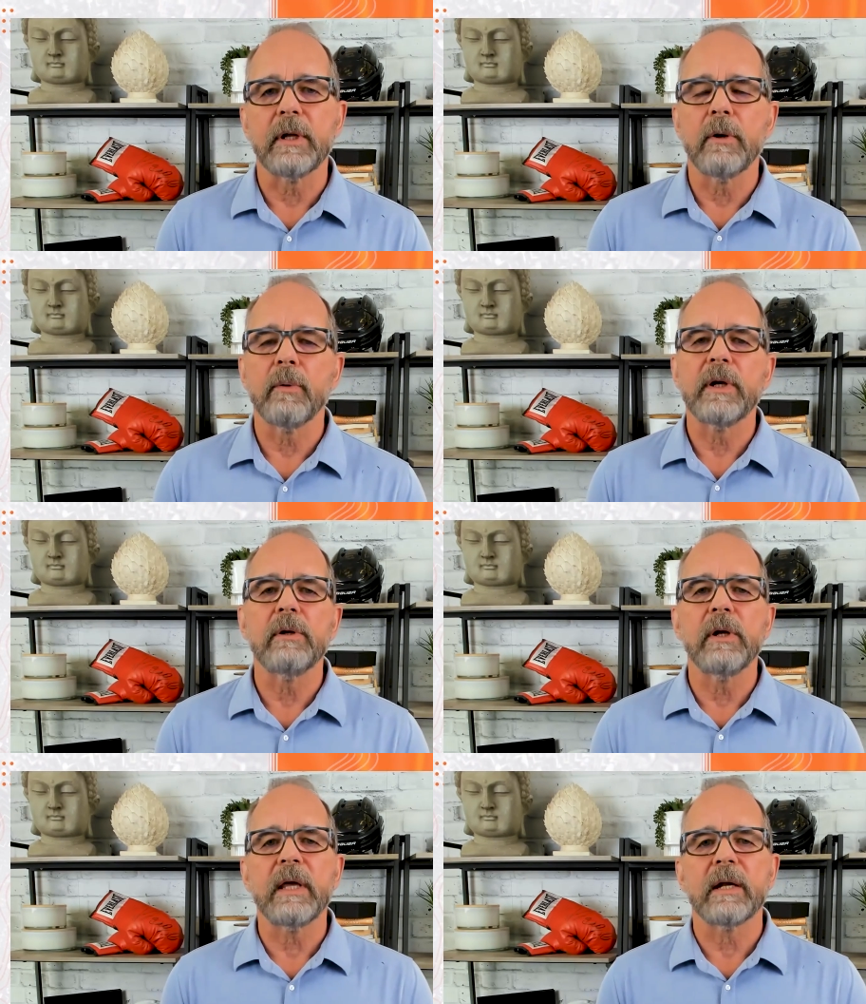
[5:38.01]
Speaker 1: You know, when
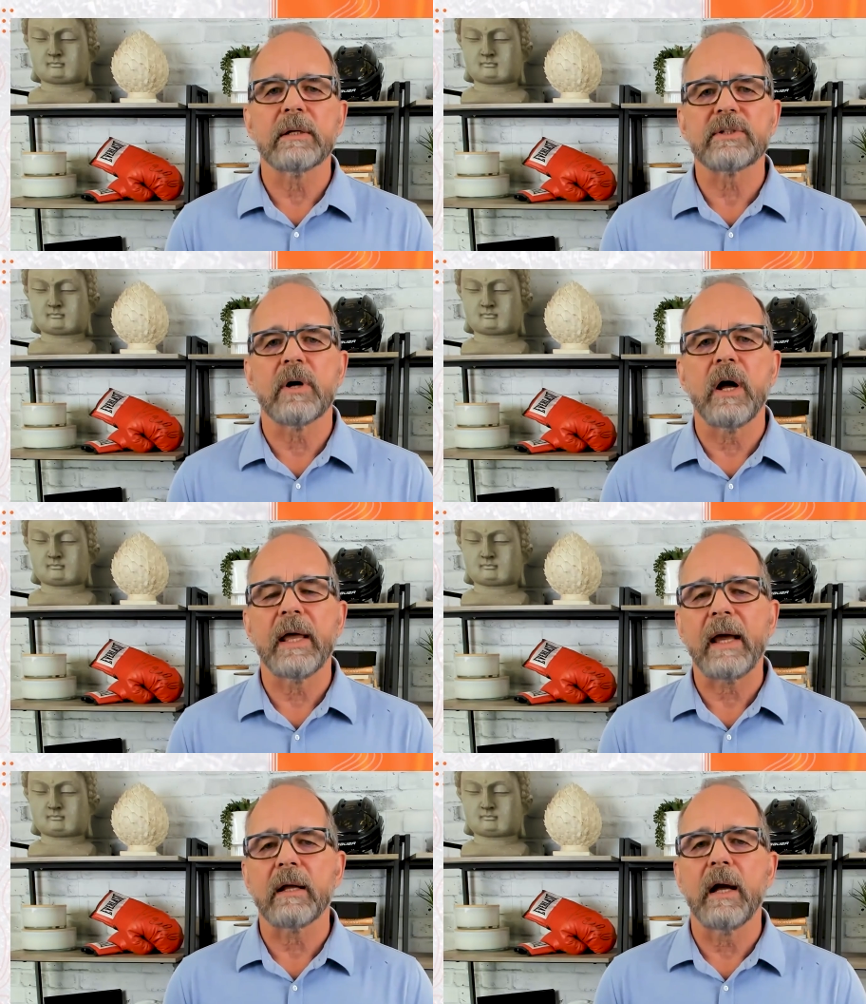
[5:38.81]
you look at a
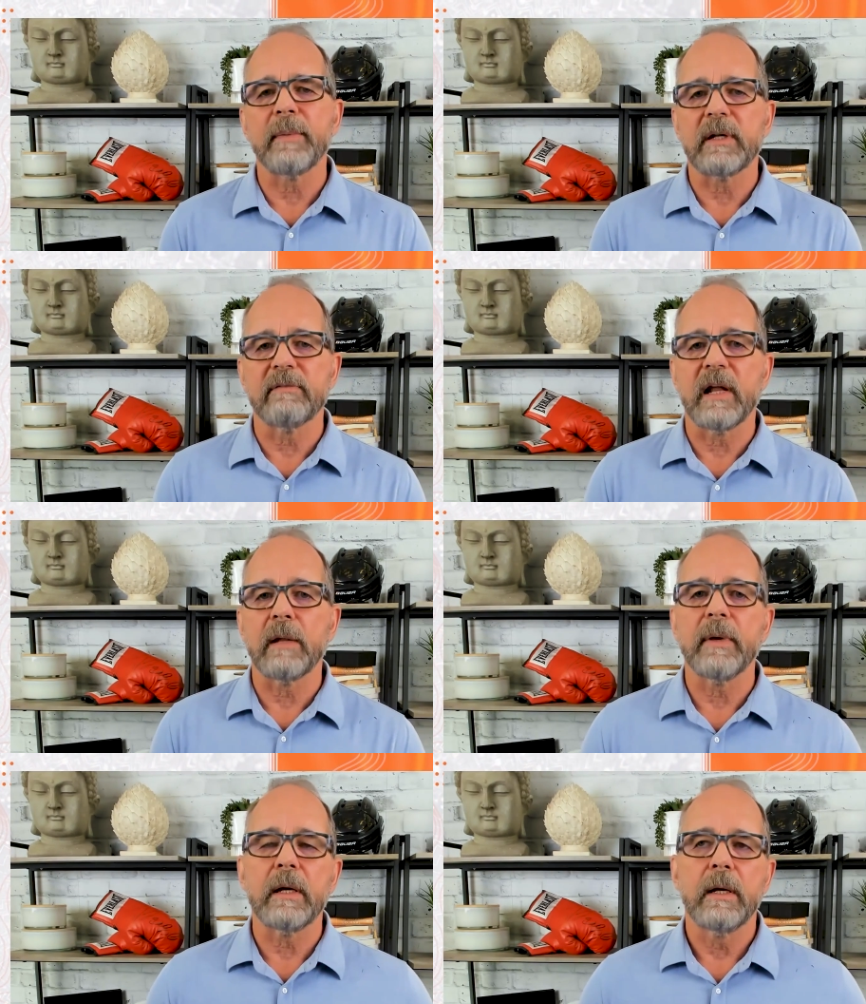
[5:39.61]
strong economic
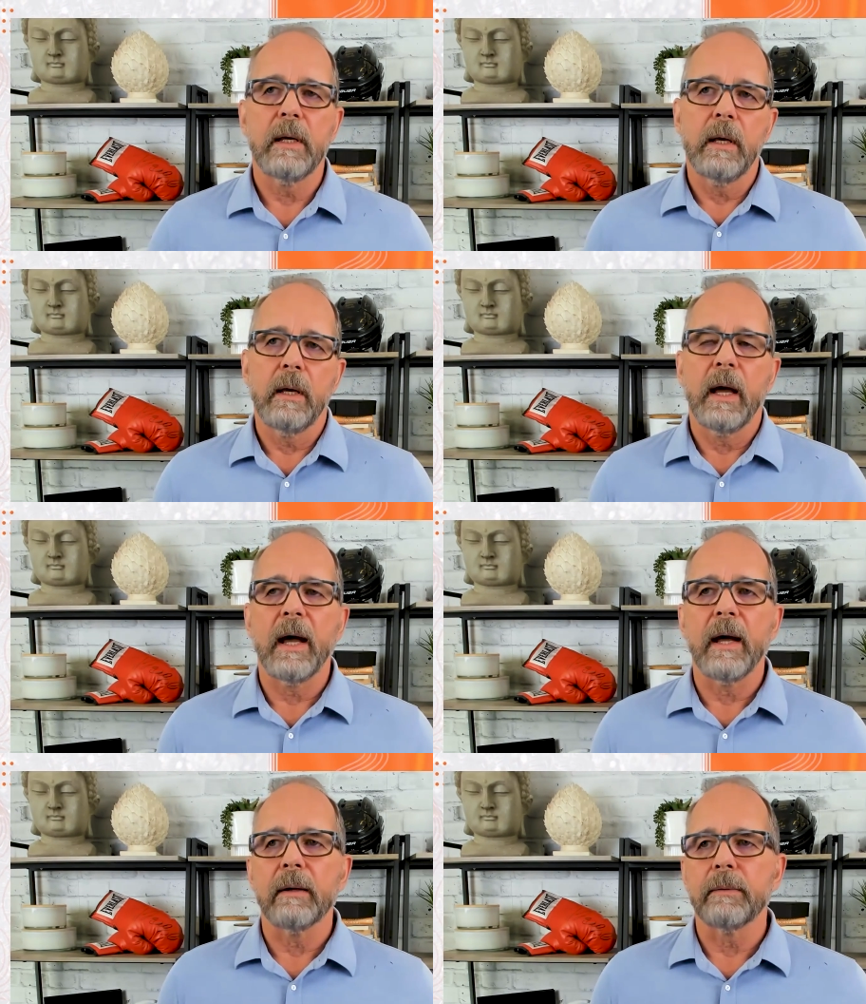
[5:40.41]
development
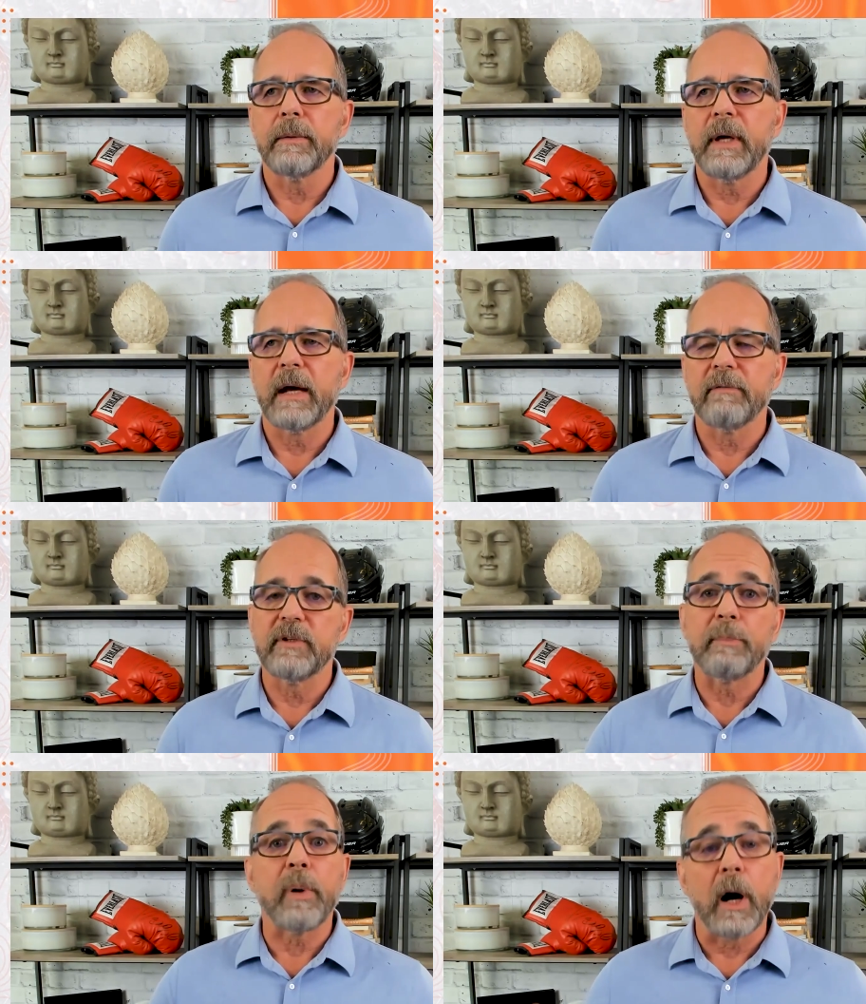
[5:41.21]
uh, kind of
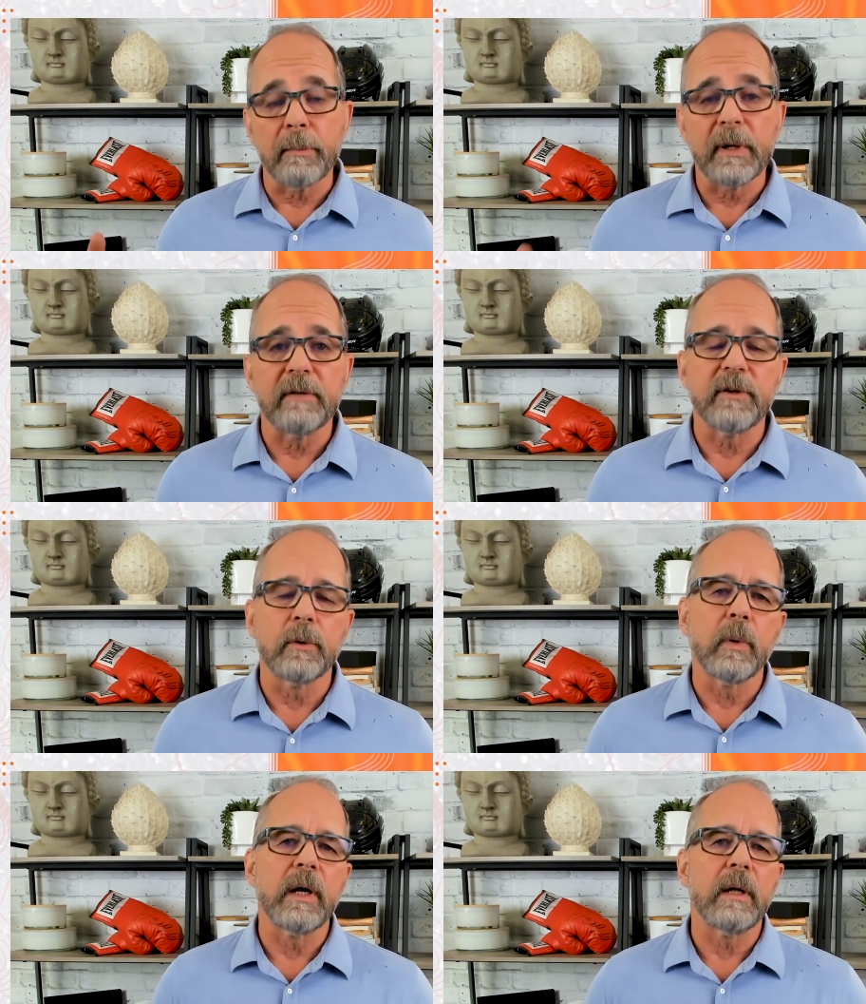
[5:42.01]
department, if
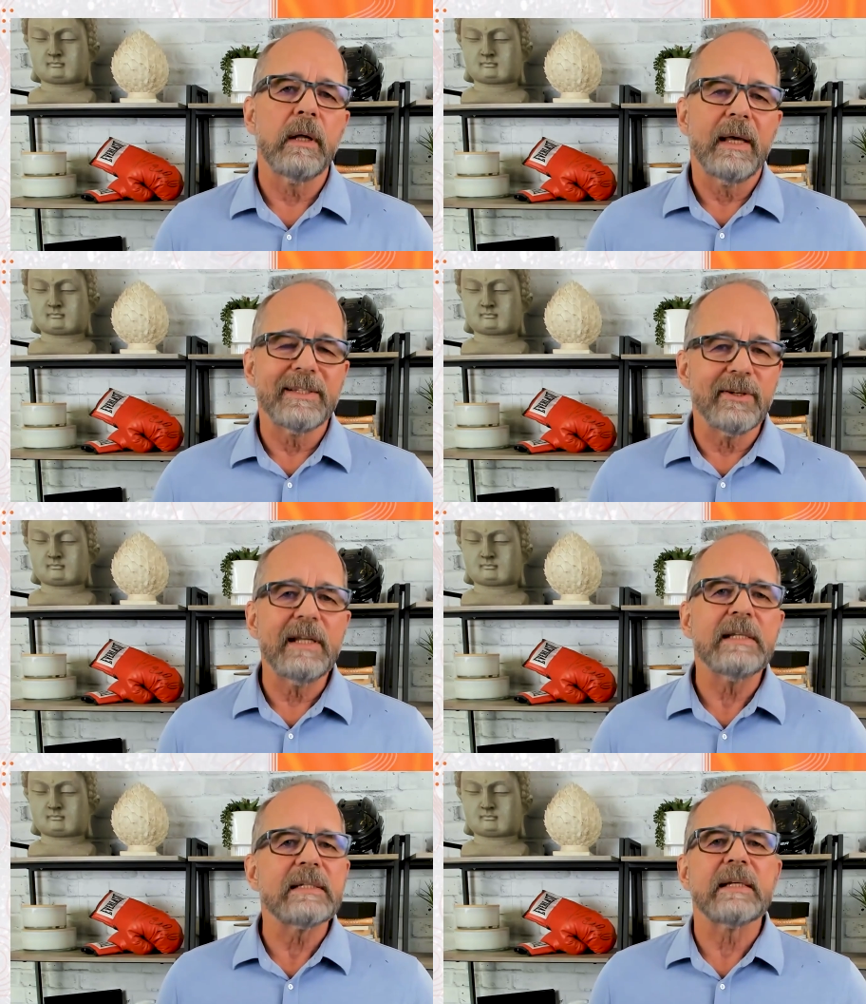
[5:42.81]
you will, is you
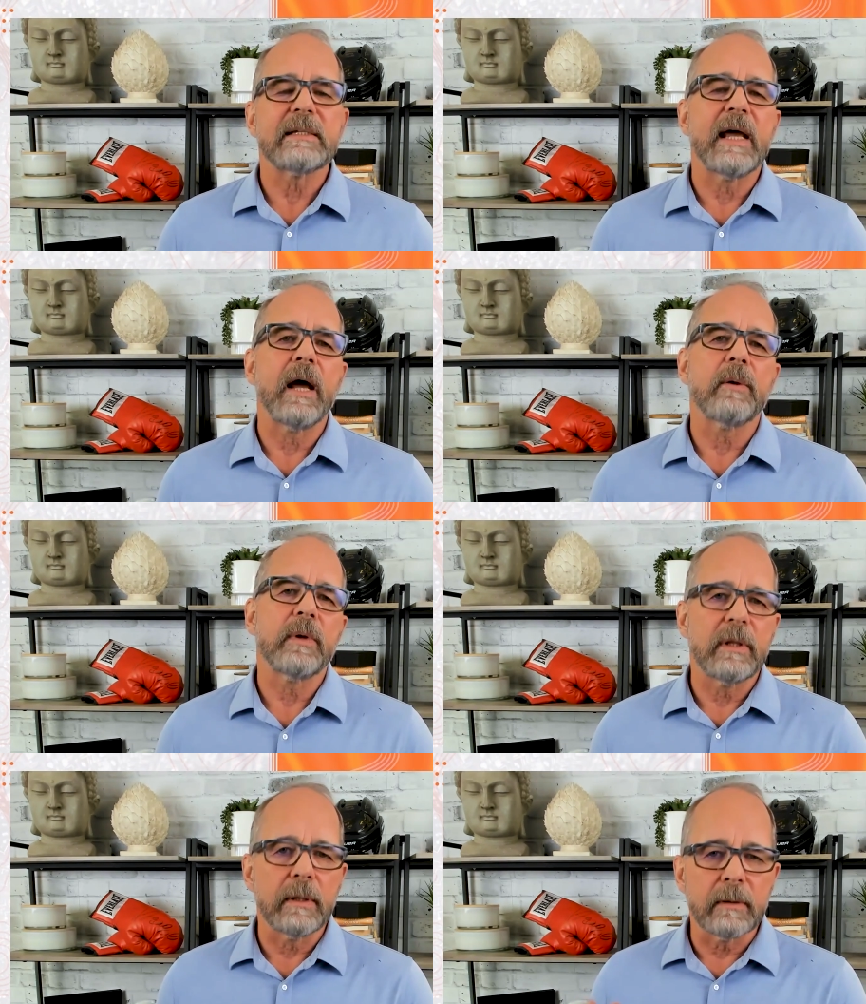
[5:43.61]
need to sit down
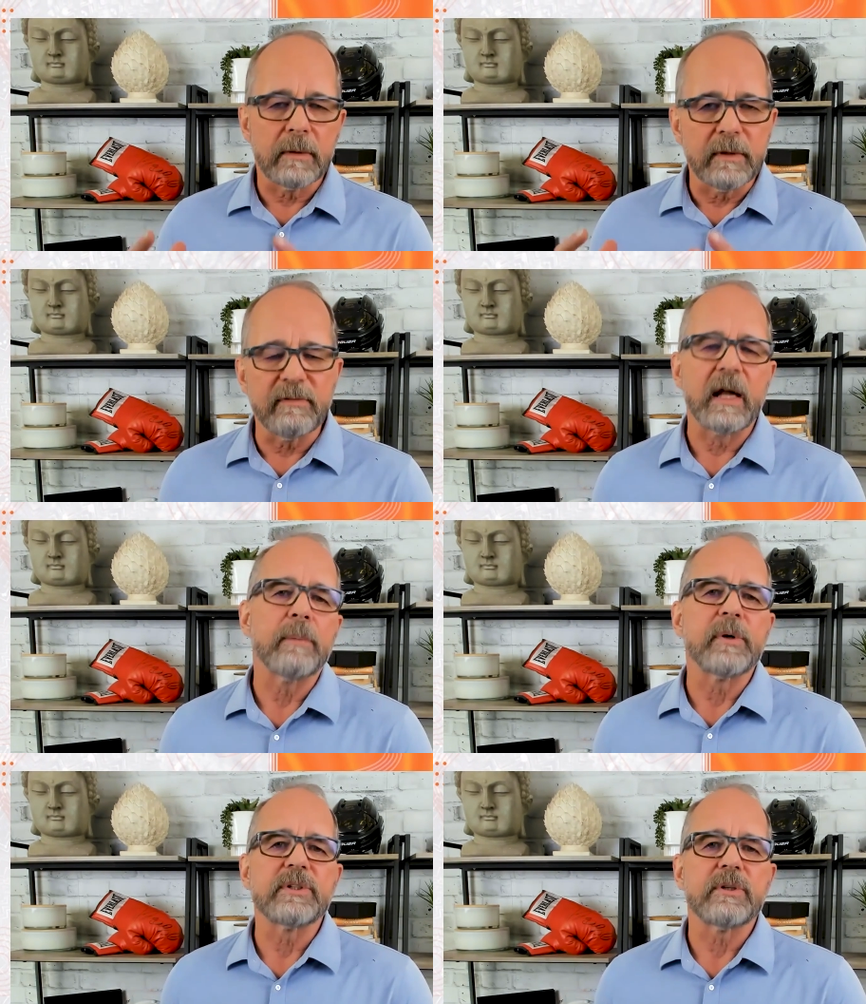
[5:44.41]
with the
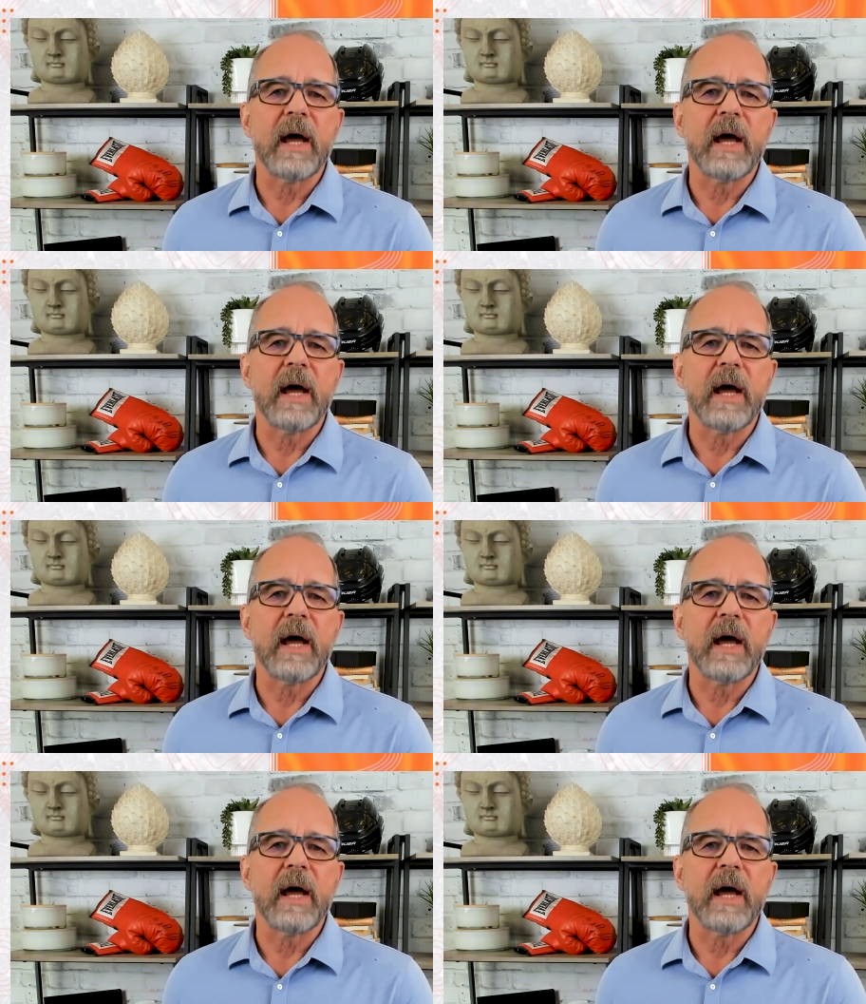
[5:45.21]
developers.